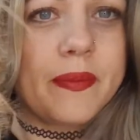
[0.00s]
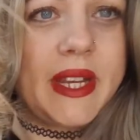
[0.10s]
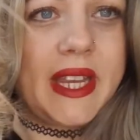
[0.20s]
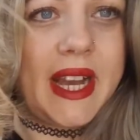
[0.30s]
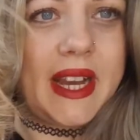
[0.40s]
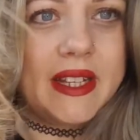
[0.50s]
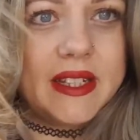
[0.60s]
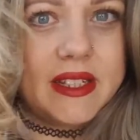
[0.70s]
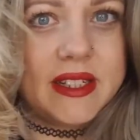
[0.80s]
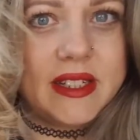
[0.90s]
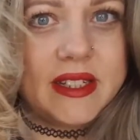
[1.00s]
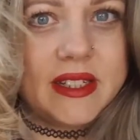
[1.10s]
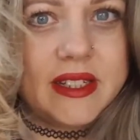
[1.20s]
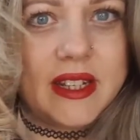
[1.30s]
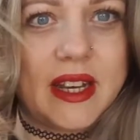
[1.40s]
But yeah,
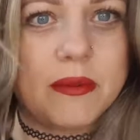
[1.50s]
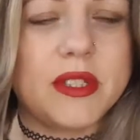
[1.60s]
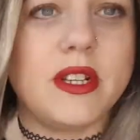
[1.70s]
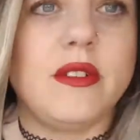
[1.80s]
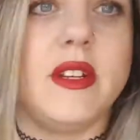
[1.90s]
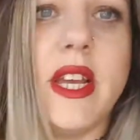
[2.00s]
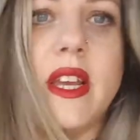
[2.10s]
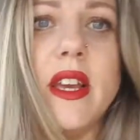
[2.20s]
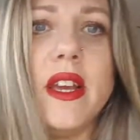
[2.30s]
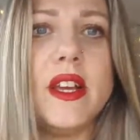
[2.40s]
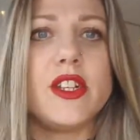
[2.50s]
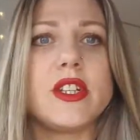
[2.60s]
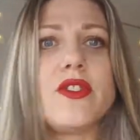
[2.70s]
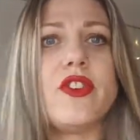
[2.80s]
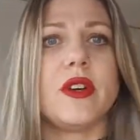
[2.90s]
absolutely,
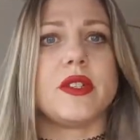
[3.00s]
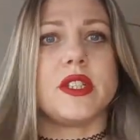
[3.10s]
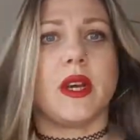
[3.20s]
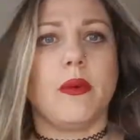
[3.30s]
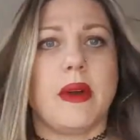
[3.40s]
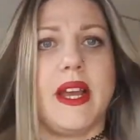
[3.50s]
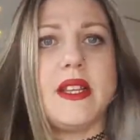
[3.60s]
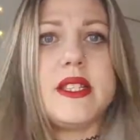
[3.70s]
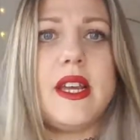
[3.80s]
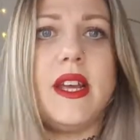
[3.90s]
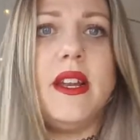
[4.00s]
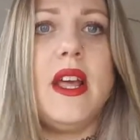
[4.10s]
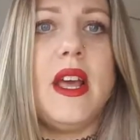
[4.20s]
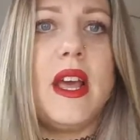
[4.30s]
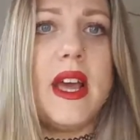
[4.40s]
just feels so
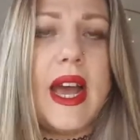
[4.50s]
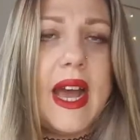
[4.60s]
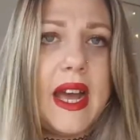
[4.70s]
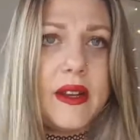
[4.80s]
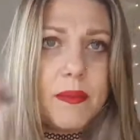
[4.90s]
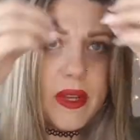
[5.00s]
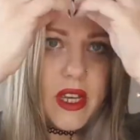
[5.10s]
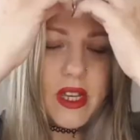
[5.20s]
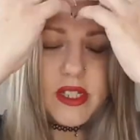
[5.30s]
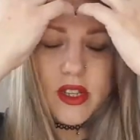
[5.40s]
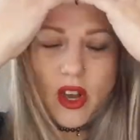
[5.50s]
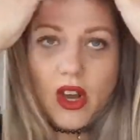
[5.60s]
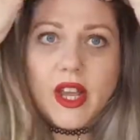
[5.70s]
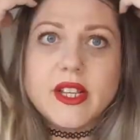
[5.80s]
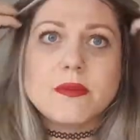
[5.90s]
amazing. And because
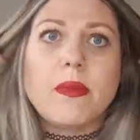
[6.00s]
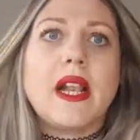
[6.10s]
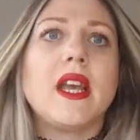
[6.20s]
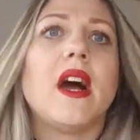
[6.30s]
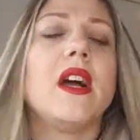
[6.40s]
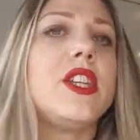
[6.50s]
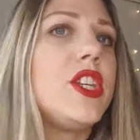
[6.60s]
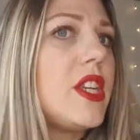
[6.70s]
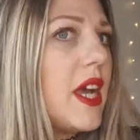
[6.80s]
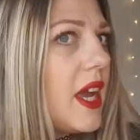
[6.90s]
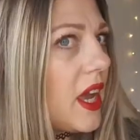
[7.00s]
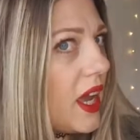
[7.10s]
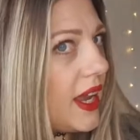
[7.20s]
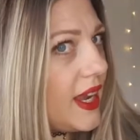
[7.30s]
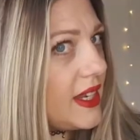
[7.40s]
it's balayaged,
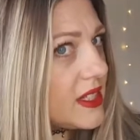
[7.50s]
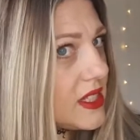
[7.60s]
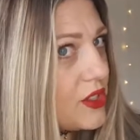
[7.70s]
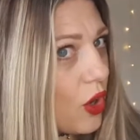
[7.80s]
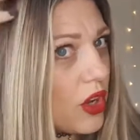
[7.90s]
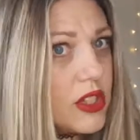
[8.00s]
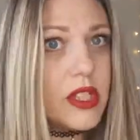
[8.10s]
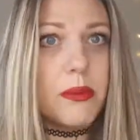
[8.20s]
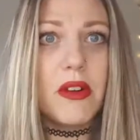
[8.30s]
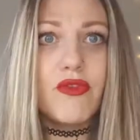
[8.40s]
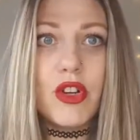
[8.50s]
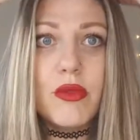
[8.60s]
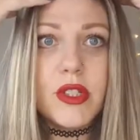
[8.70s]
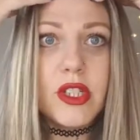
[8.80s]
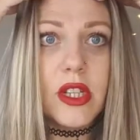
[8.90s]
it's not to my
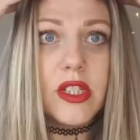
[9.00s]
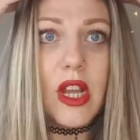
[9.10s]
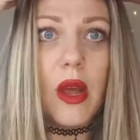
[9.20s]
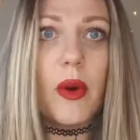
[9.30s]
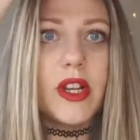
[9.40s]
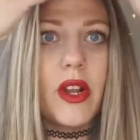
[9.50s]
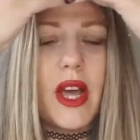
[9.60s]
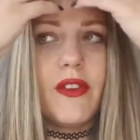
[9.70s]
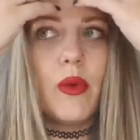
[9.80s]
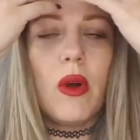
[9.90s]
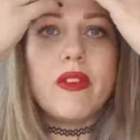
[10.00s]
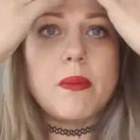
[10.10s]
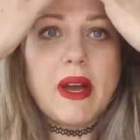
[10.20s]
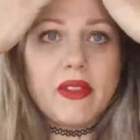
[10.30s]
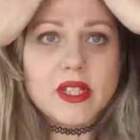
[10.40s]
roots, so I don't have to worry
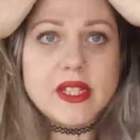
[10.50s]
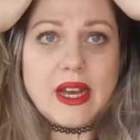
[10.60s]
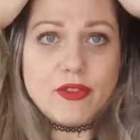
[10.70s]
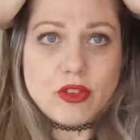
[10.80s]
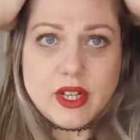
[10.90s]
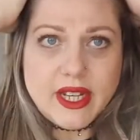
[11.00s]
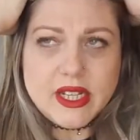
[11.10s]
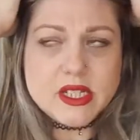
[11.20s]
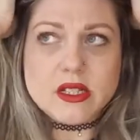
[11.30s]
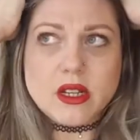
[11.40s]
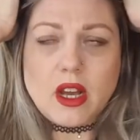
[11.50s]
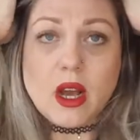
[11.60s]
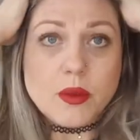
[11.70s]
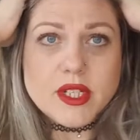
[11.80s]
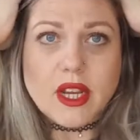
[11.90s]
about this now for at least,
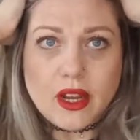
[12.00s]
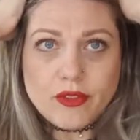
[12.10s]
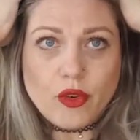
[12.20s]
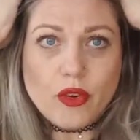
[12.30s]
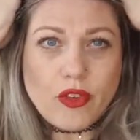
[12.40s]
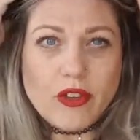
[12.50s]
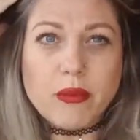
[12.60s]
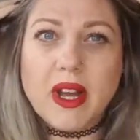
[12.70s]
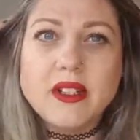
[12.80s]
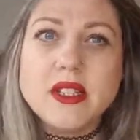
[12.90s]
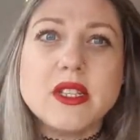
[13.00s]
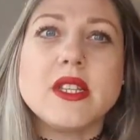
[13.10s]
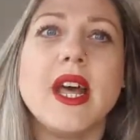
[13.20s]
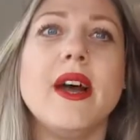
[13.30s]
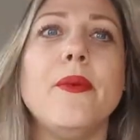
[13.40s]
I would say, 4 or 5
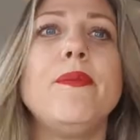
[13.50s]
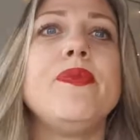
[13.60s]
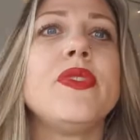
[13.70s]
months now.